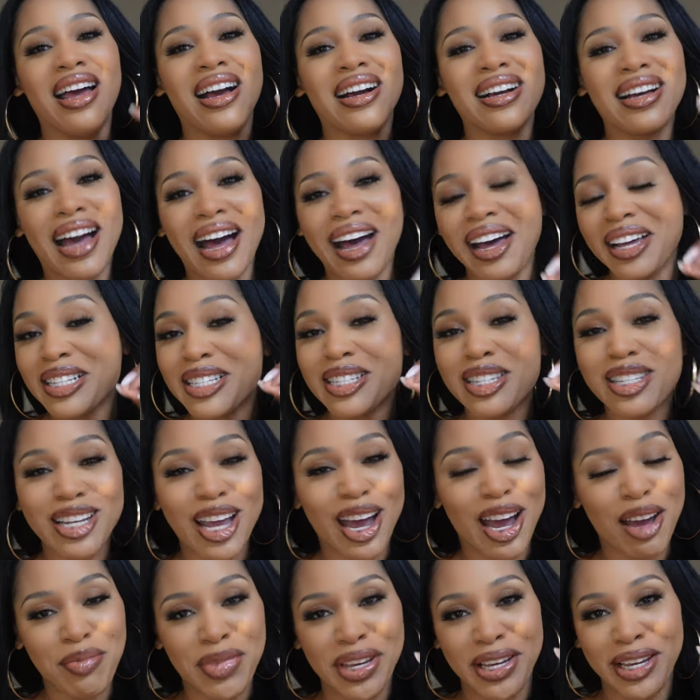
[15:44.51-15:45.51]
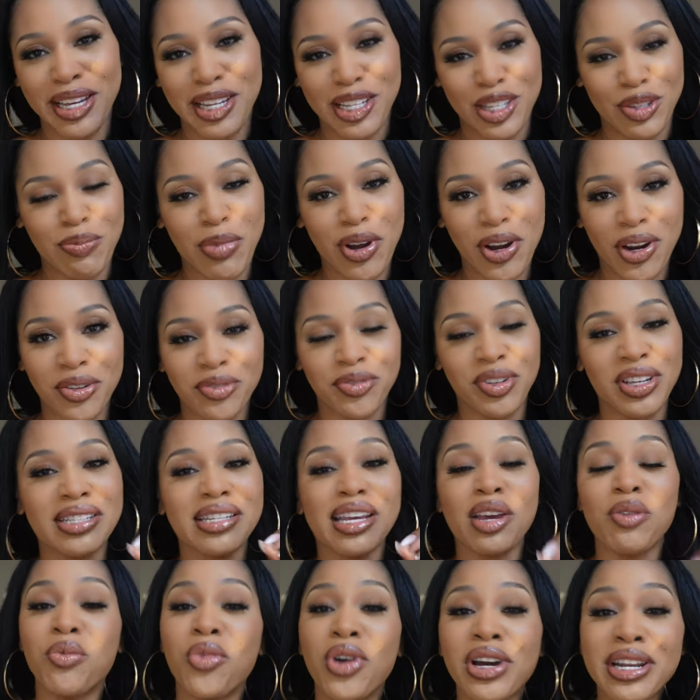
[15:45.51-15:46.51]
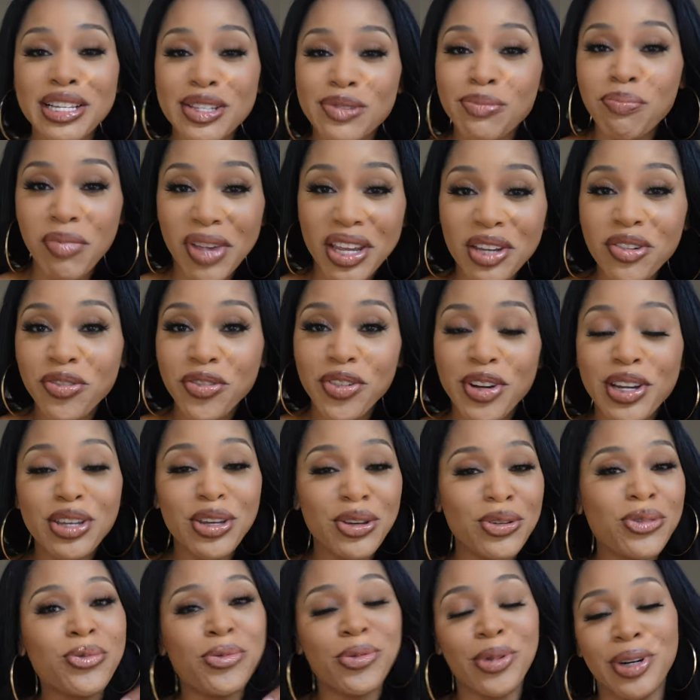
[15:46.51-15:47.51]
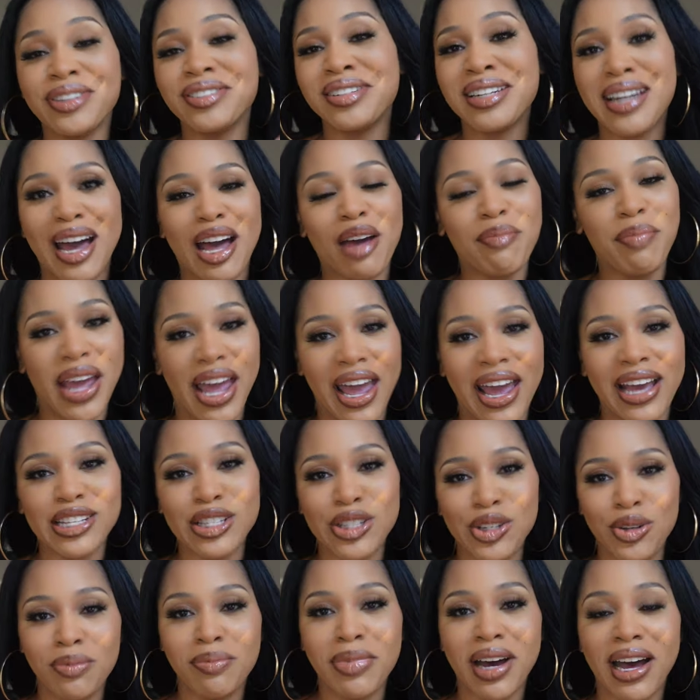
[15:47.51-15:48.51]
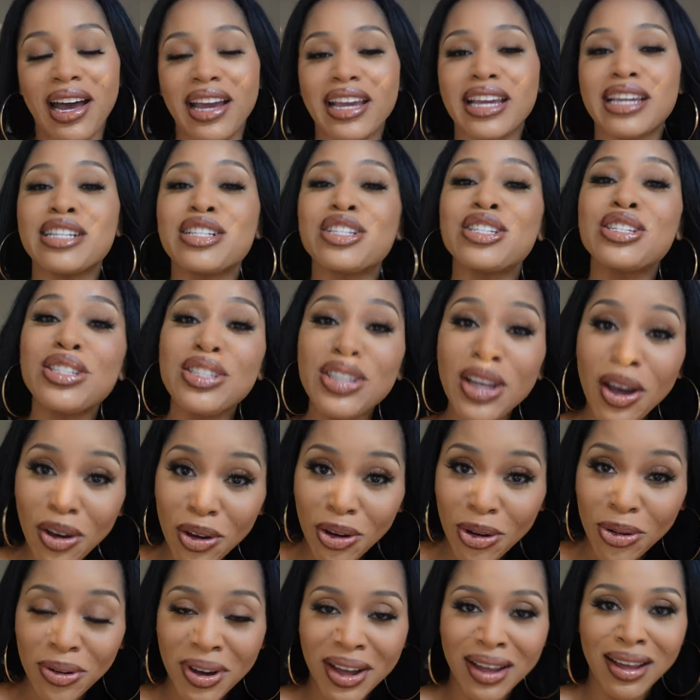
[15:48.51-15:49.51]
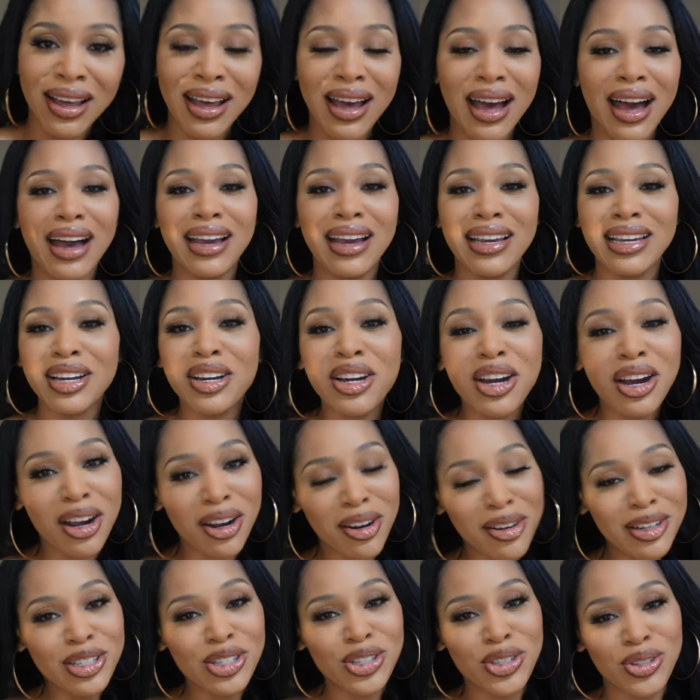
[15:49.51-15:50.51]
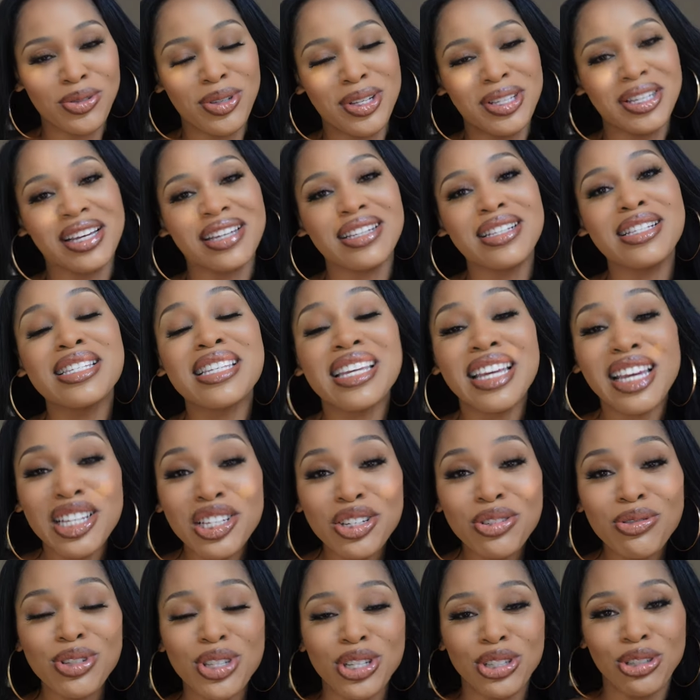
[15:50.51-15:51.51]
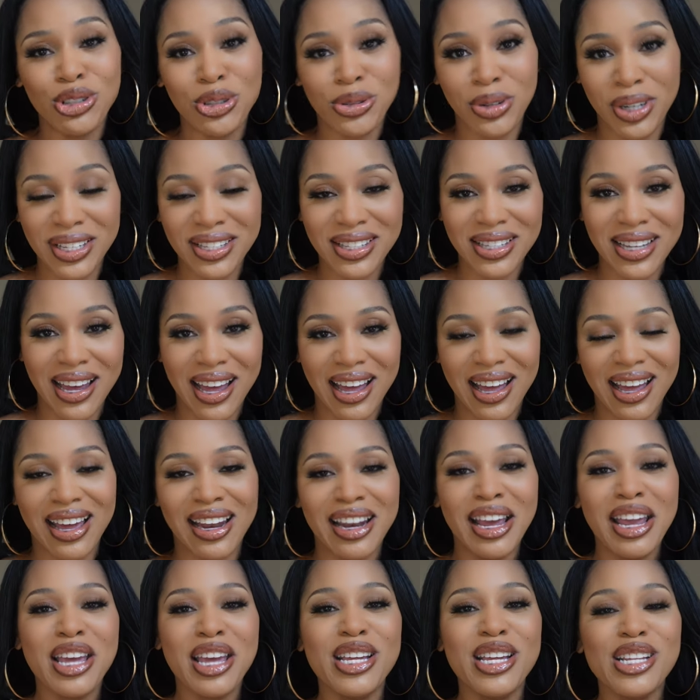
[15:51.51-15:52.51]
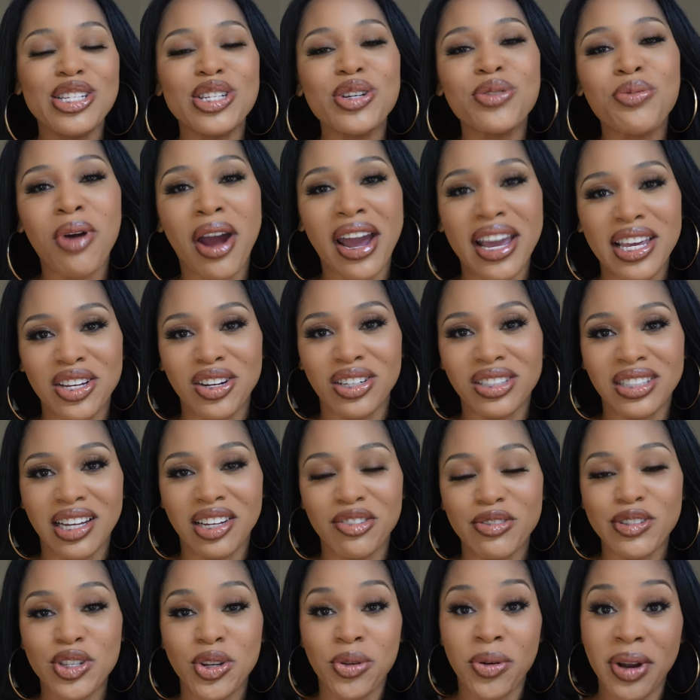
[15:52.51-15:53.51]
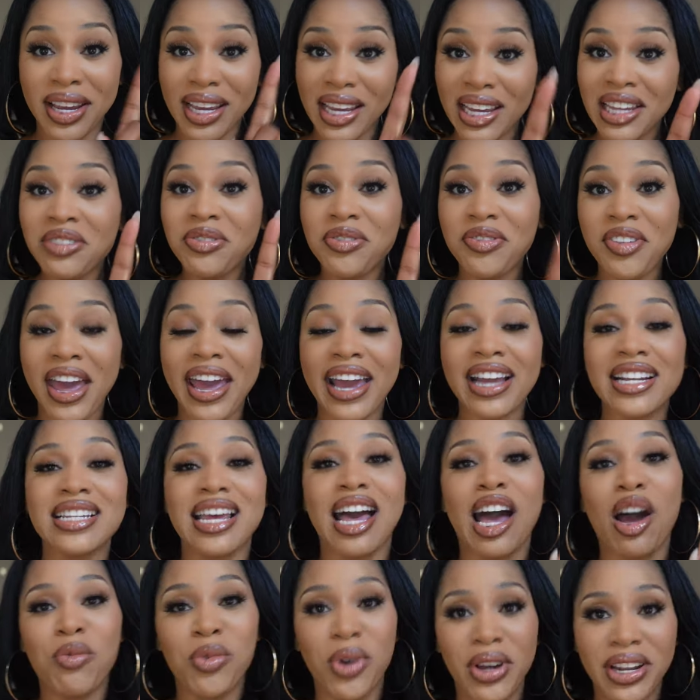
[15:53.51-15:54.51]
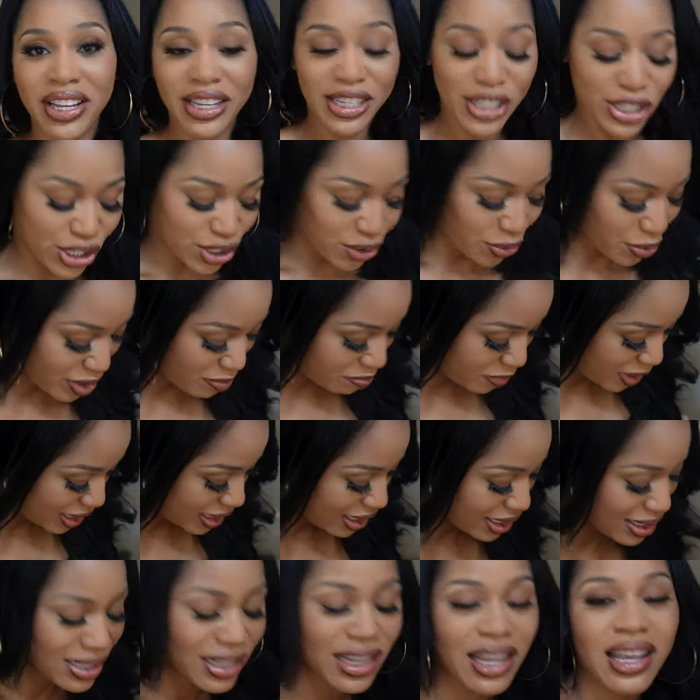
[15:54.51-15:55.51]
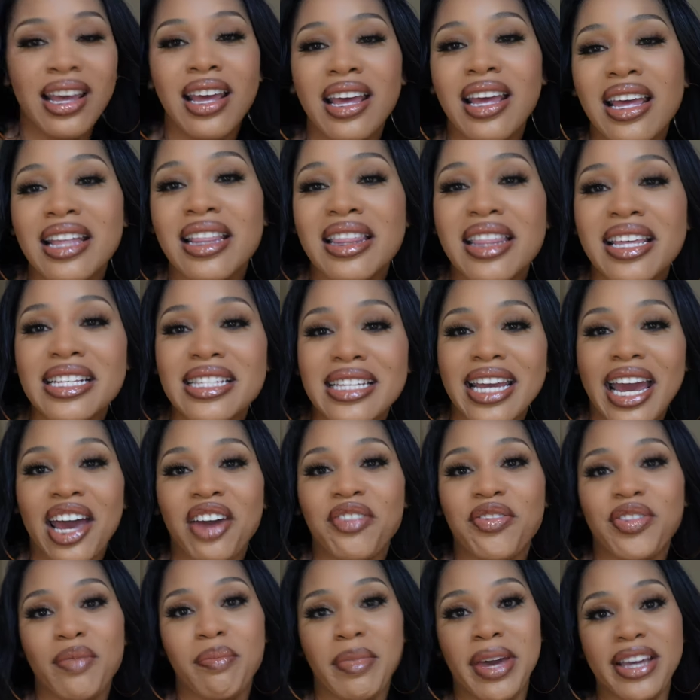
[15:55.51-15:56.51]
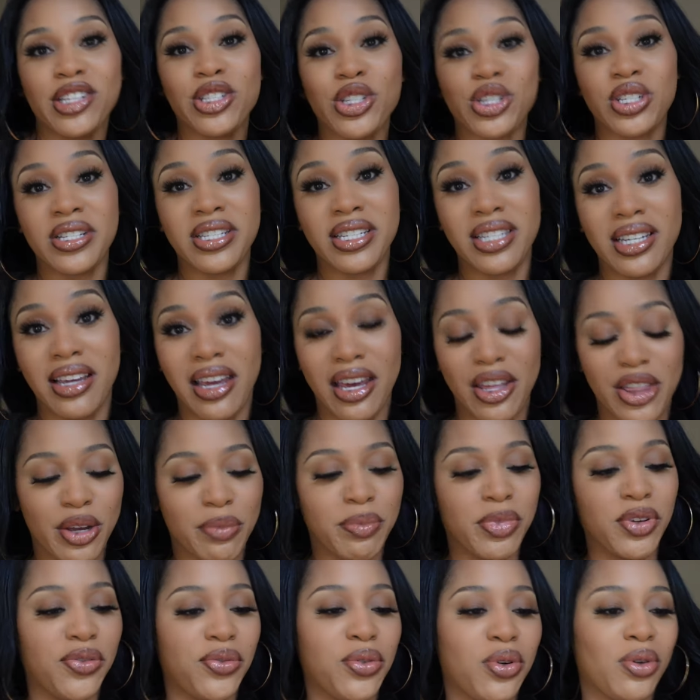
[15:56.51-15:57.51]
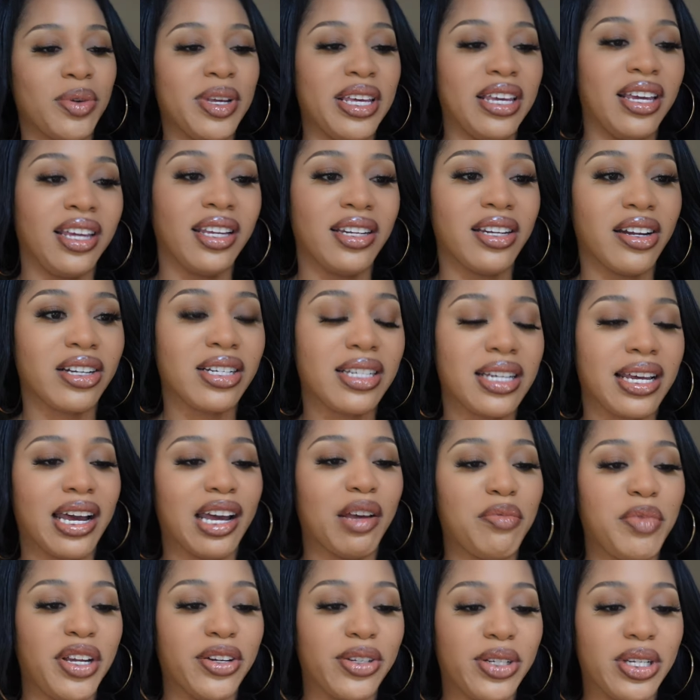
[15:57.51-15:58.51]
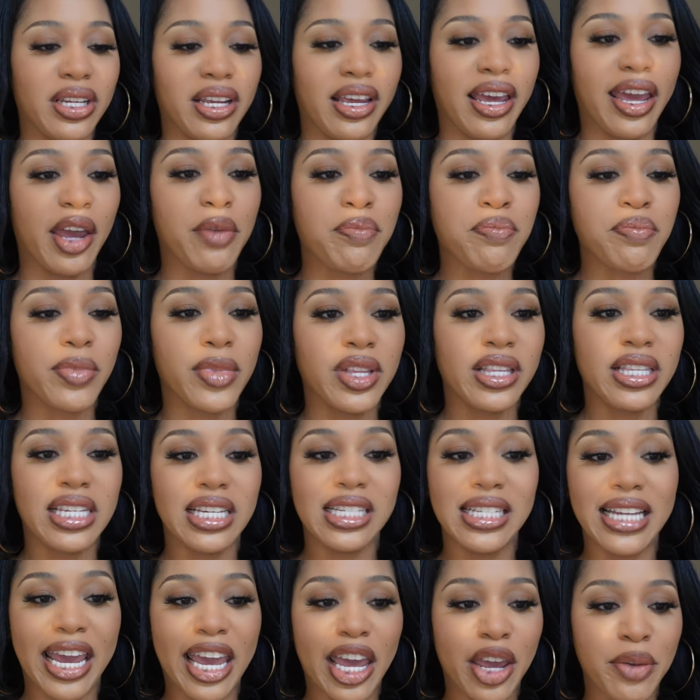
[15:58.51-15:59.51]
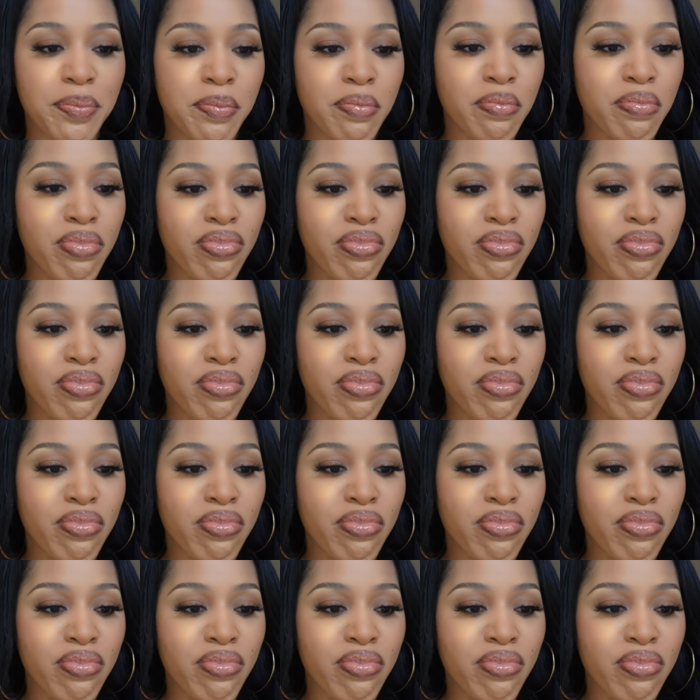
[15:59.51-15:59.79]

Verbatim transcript: God's timing is perfect, and what is meant for you will not pass you by. And so I encourage you to continue to trust God to write your love story. In fact, I want us to repeat this affirmation together before we end our time here today. Today,